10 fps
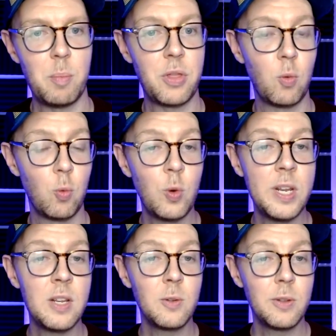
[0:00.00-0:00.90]
But the
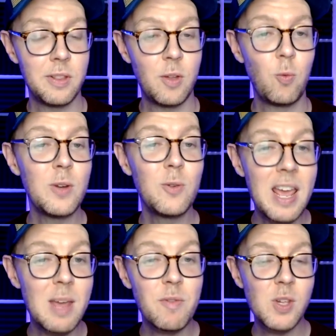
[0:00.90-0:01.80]
real
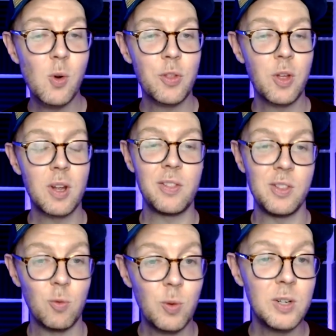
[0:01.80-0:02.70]
name of the
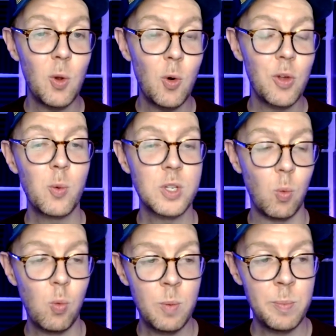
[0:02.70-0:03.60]
real author
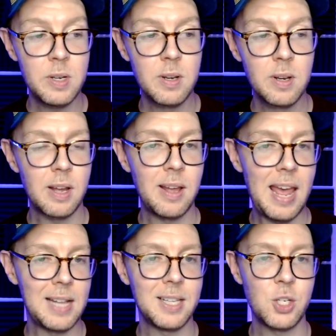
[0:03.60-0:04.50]
was a woman,
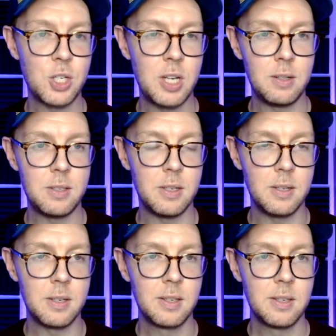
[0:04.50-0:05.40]
Alice Sheldon.